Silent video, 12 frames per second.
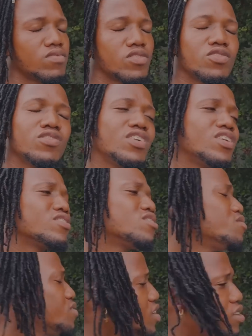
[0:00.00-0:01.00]
Tonian,
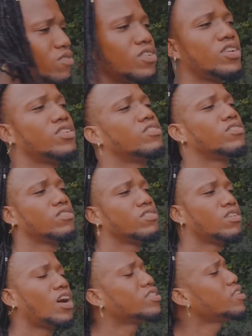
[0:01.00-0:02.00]
come on, man
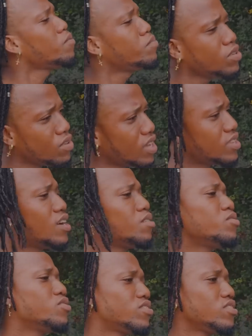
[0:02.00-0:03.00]
a tapir we
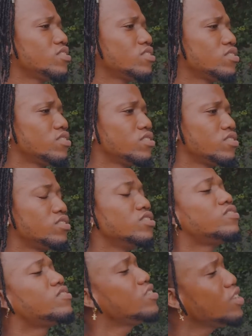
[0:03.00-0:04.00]
about, you know, the
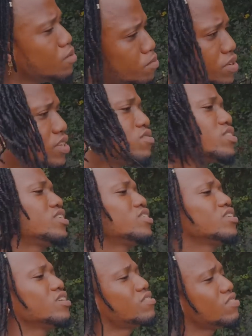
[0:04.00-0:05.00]
same place where King
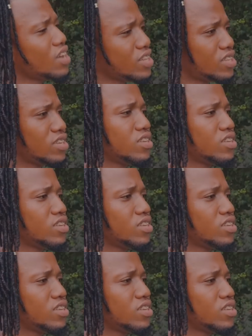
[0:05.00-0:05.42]
get shot.